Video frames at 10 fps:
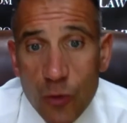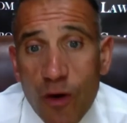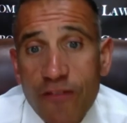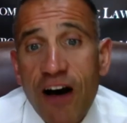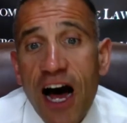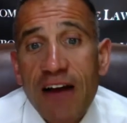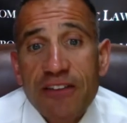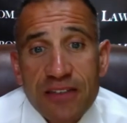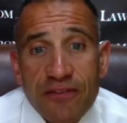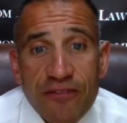
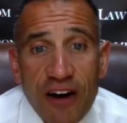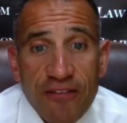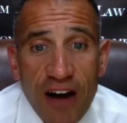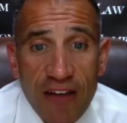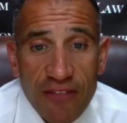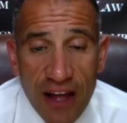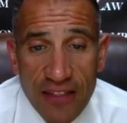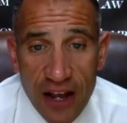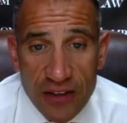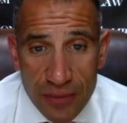
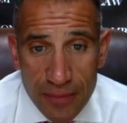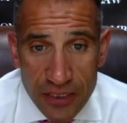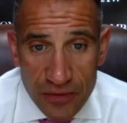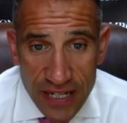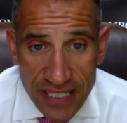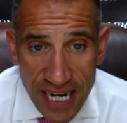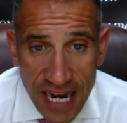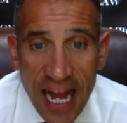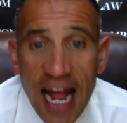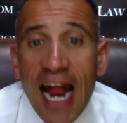215-755-9000 in Pennsylvania,